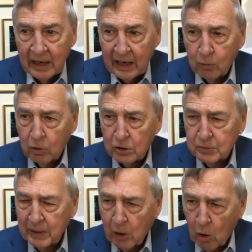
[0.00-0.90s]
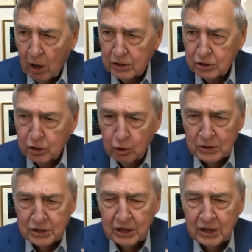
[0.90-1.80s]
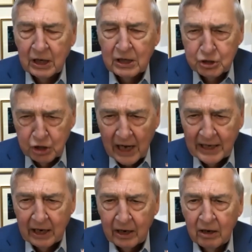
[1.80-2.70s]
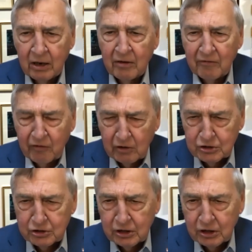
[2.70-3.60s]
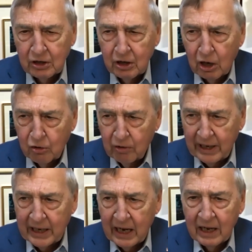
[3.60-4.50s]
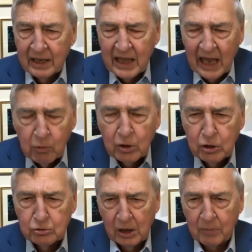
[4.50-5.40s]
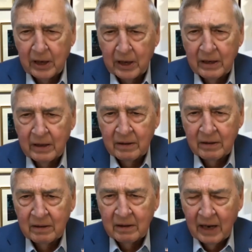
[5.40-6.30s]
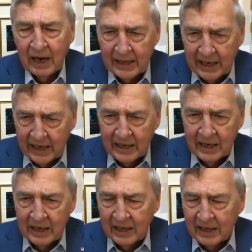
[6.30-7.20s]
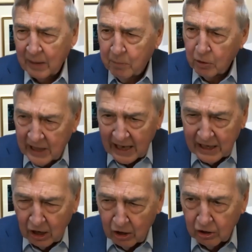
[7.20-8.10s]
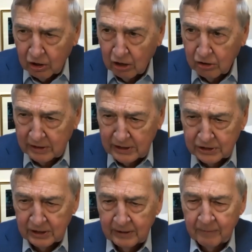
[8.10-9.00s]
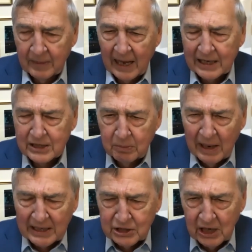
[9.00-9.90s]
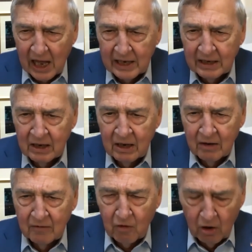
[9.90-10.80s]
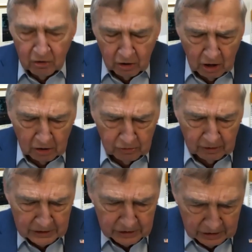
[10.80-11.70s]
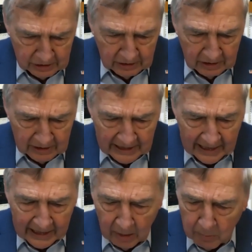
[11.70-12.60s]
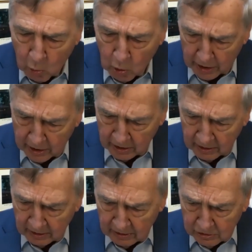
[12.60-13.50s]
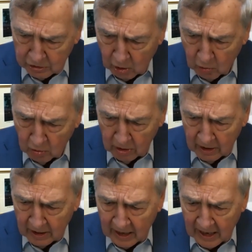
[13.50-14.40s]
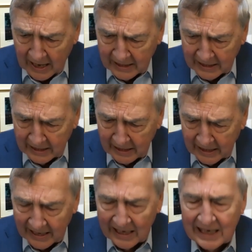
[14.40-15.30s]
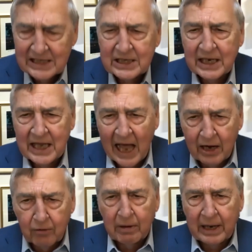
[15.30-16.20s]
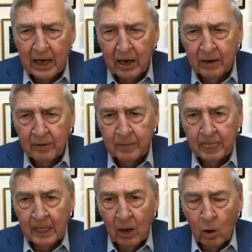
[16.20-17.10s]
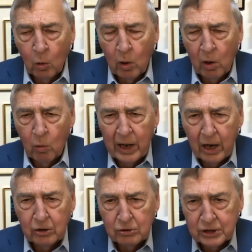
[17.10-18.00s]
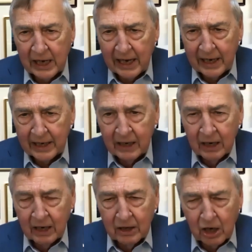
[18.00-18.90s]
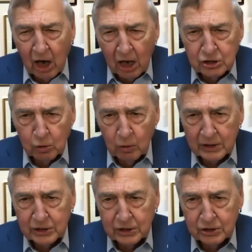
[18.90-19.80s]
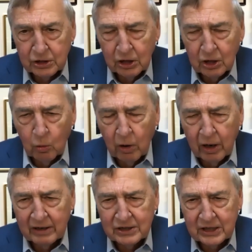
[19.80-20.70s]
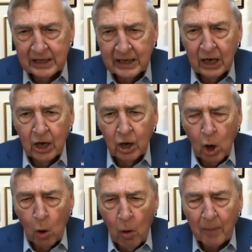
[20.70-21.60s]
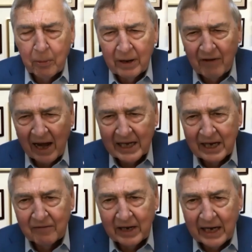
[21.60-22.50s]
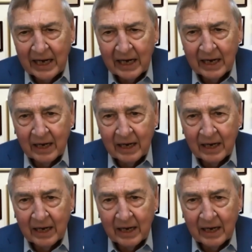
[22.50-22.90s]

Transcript: it was because the US and China first agreed they would do something. And then they put that to other countries as the baseline for other countries getting aboard. So I think at least in that arena where we understand the consequences, we're going to see cooperative activity